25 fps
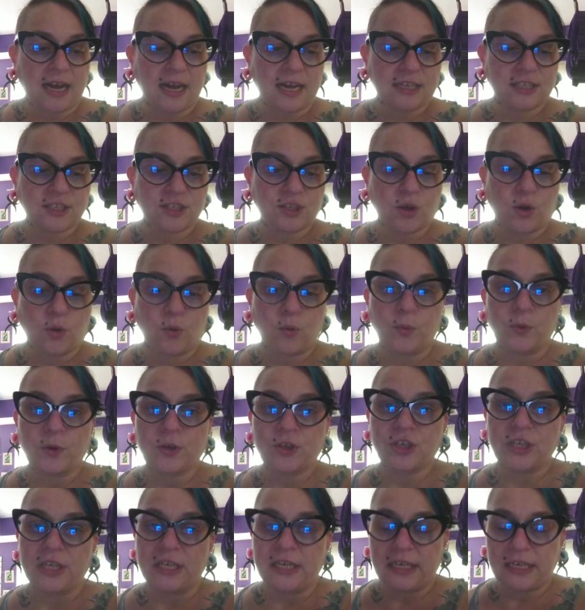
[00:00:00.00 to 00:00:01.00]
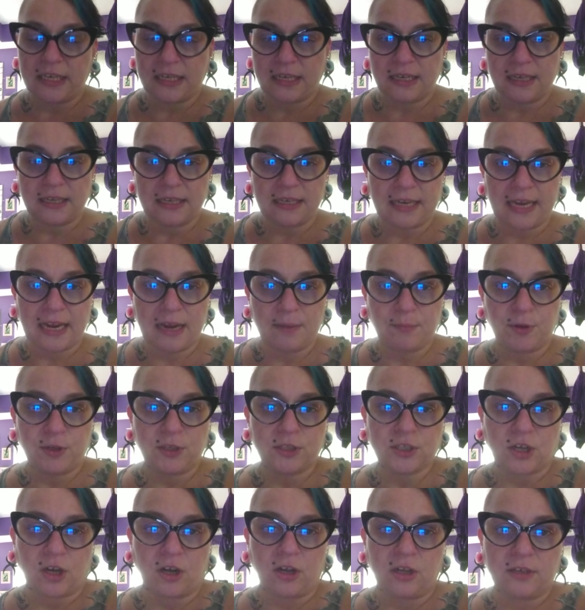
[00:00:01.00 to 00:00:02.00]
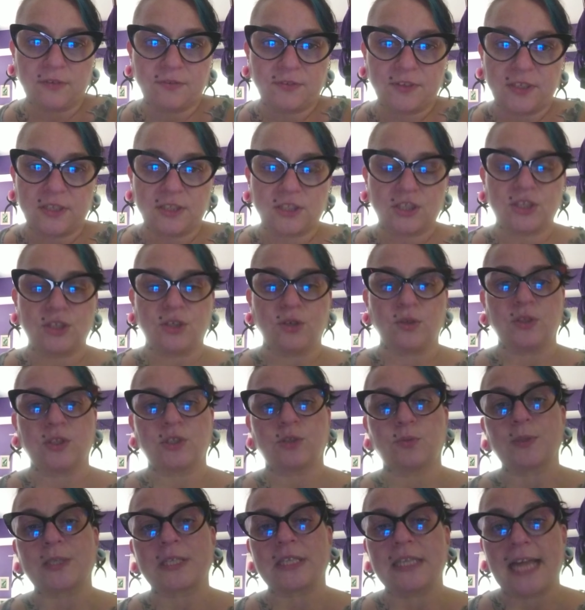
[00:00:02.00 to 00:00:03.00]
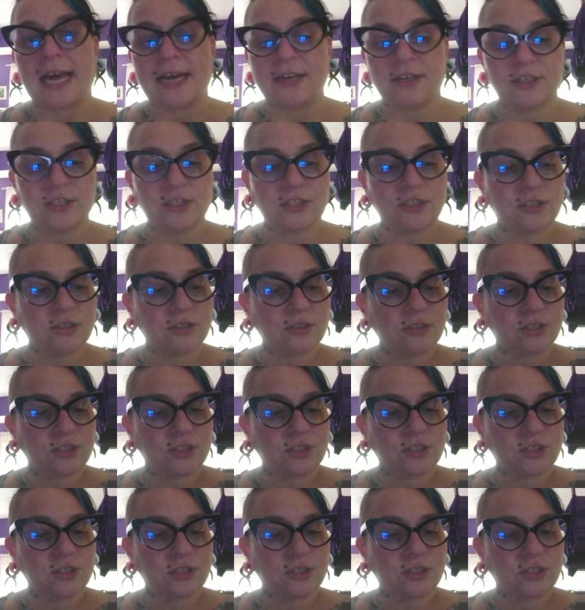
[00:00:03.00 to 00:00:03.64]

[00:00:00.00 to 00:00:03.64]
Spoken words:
So she labeled all of the students with letters.